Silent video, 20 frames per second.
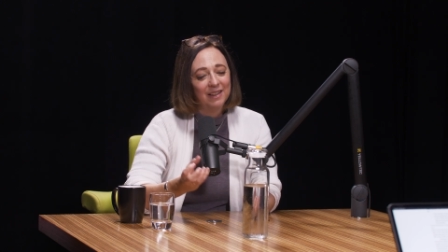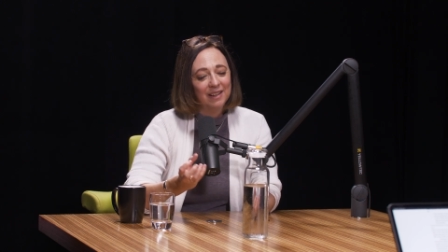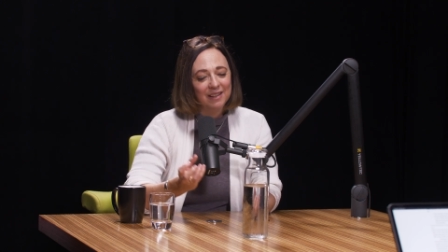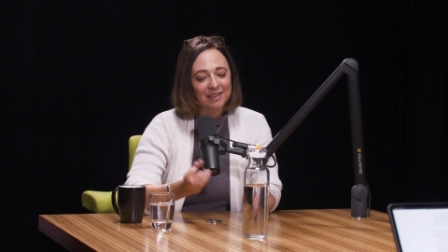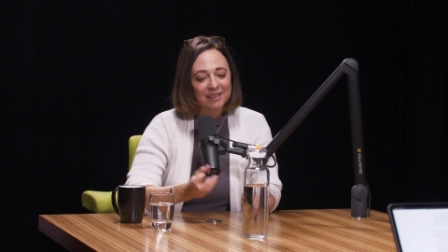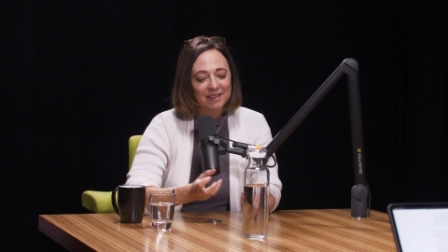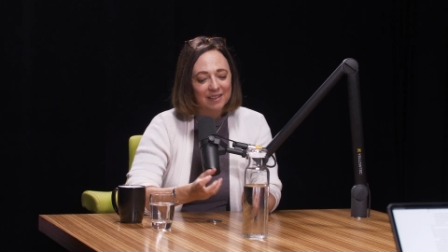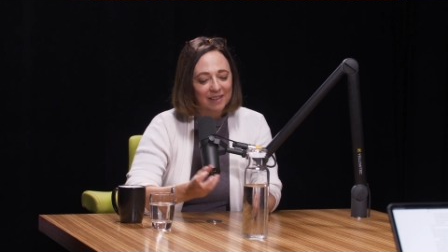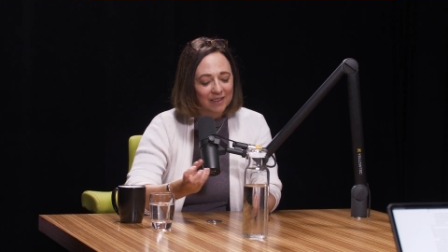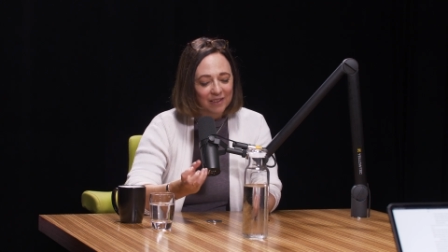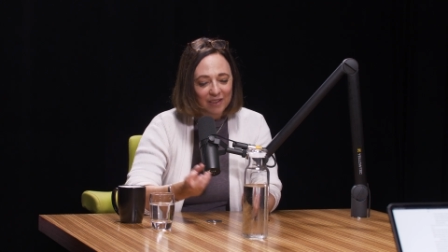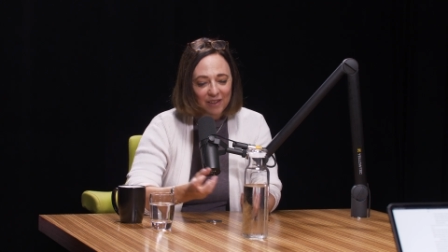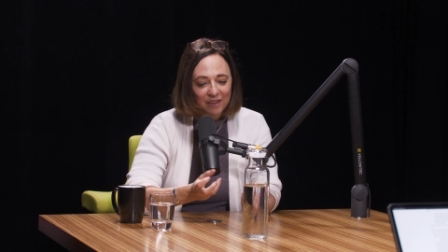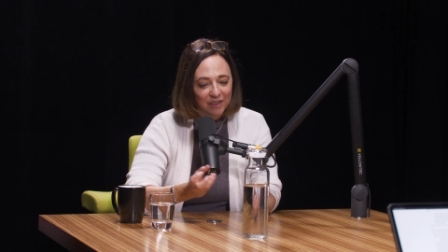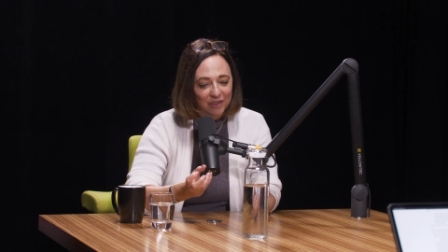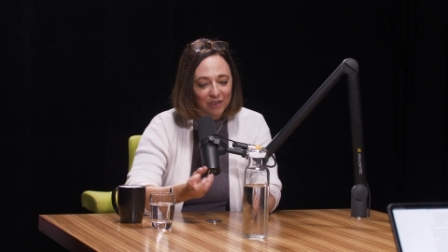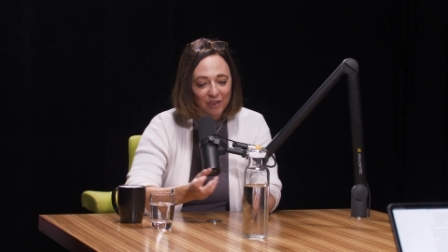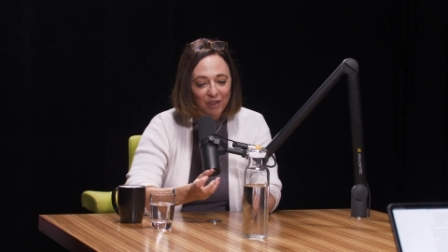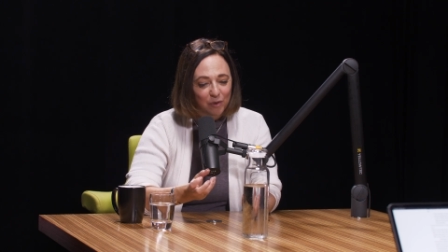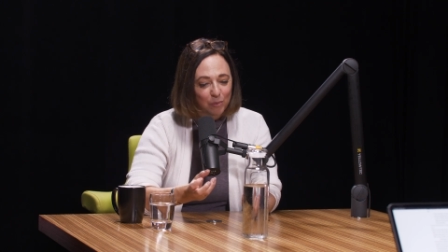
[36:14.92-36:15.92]
it's like
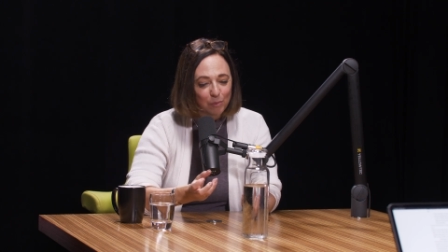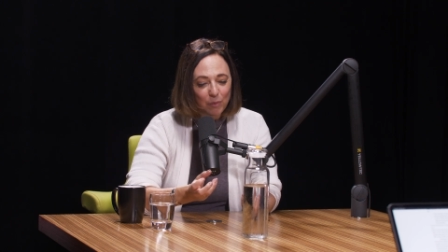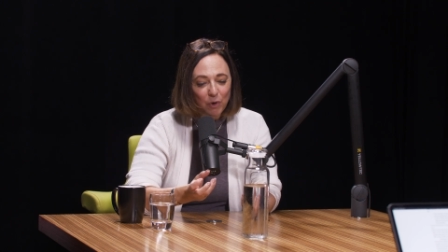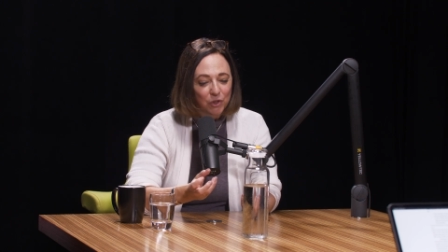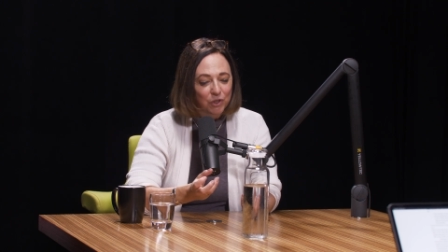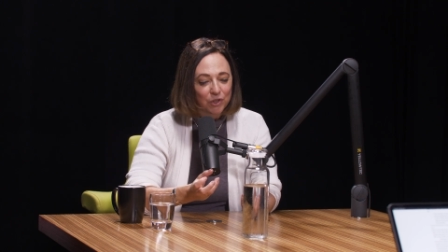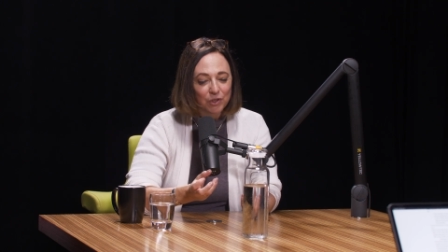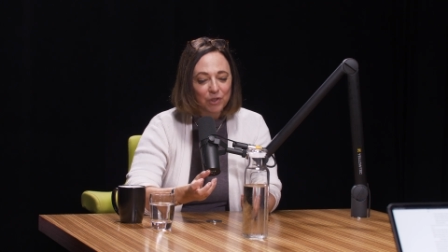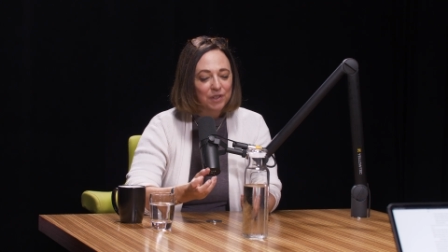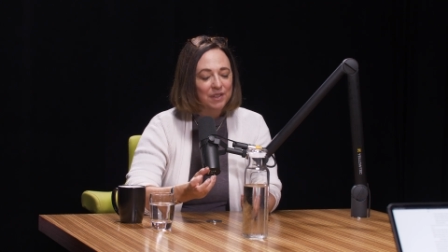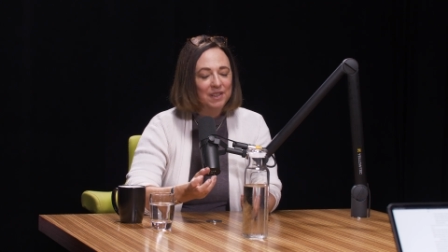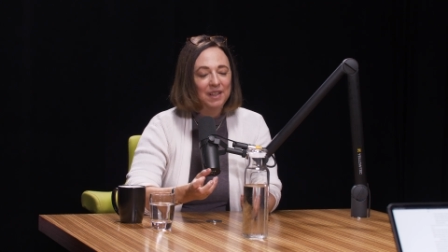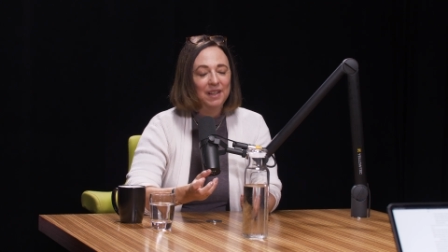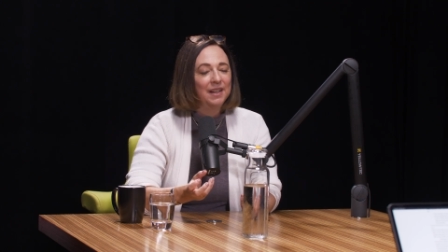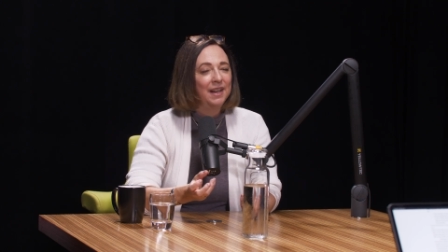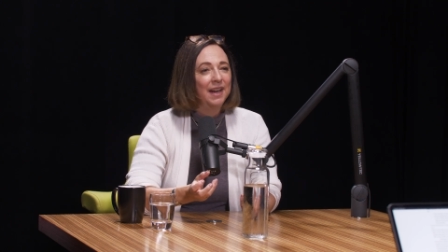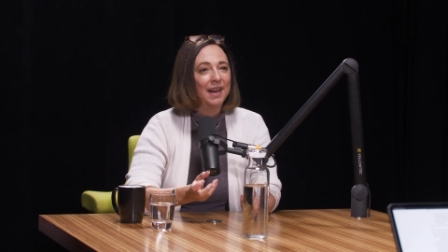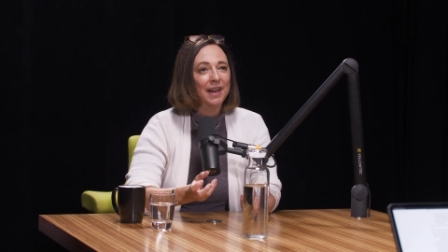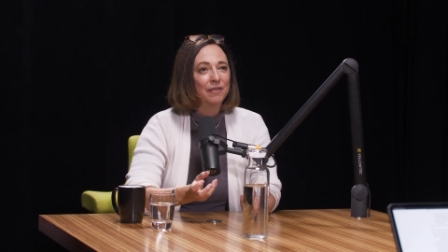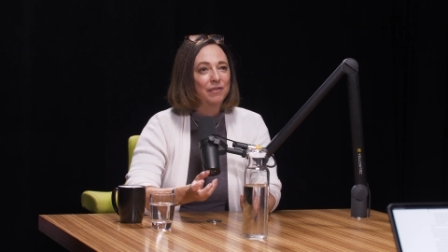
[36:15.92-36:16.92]
the, the emotional
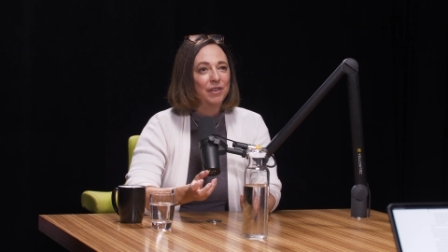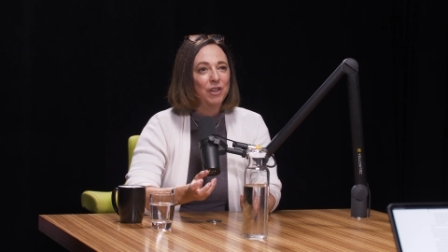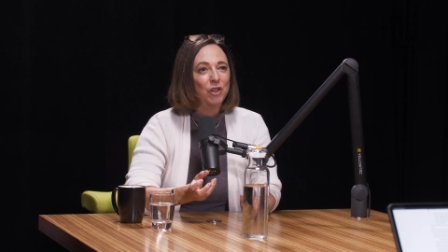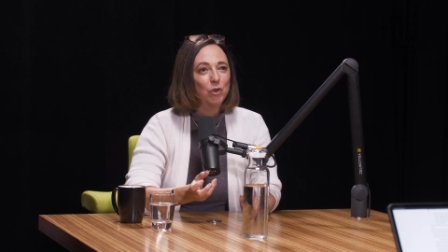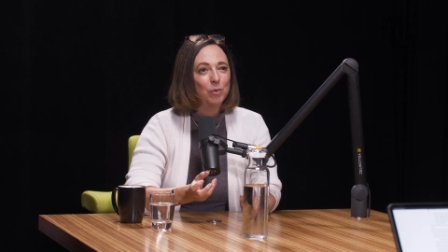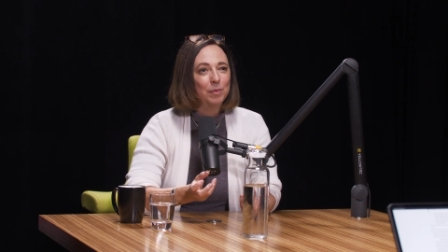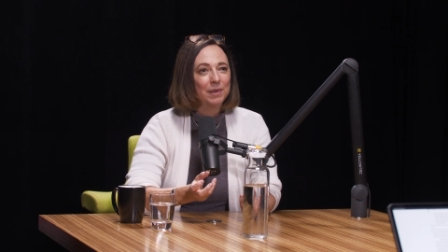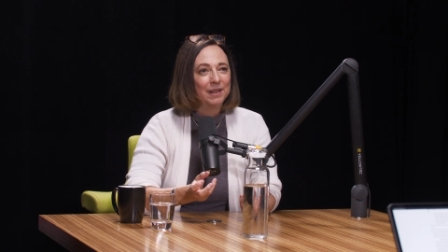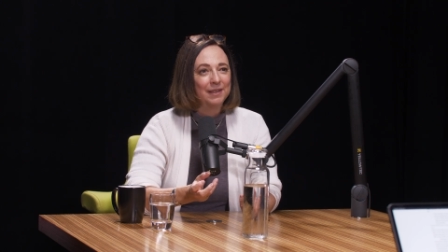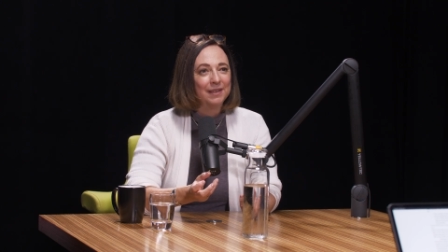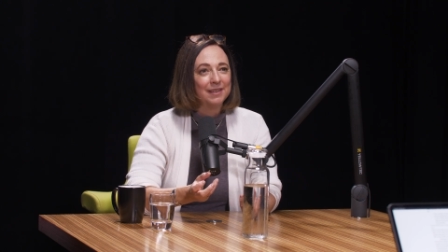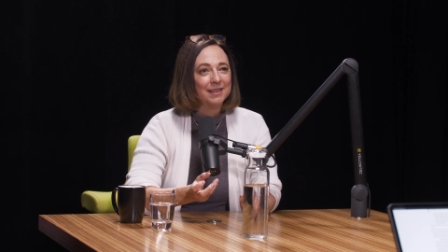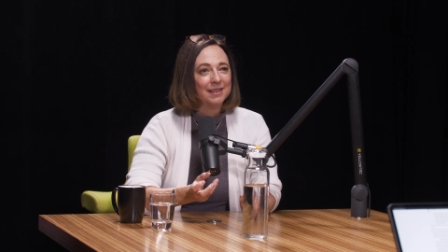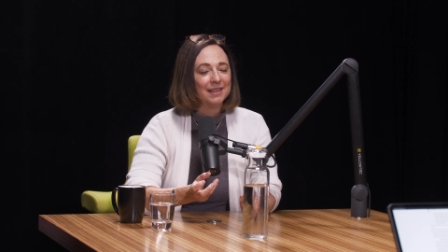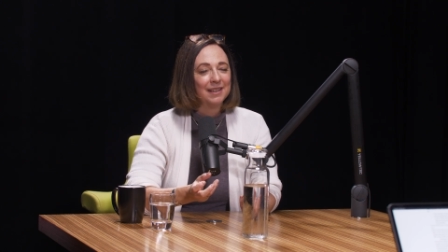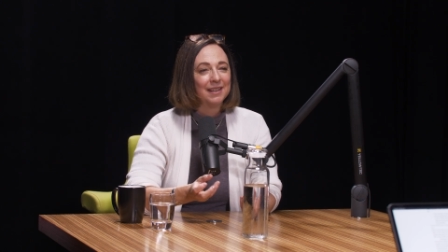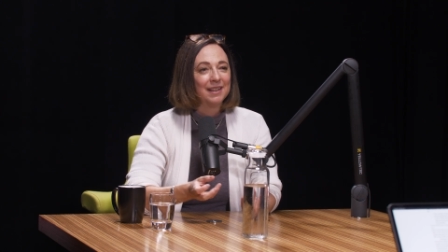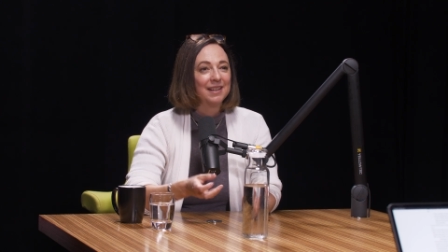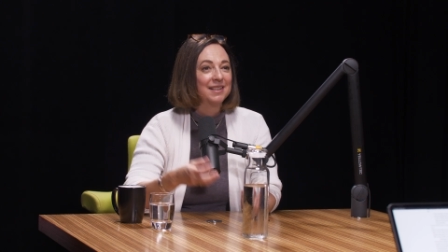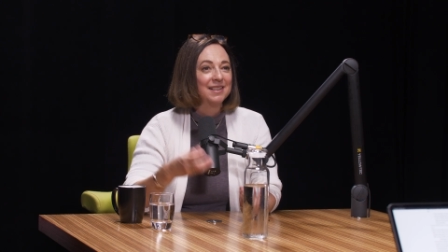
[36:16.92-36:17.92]
DNA of humans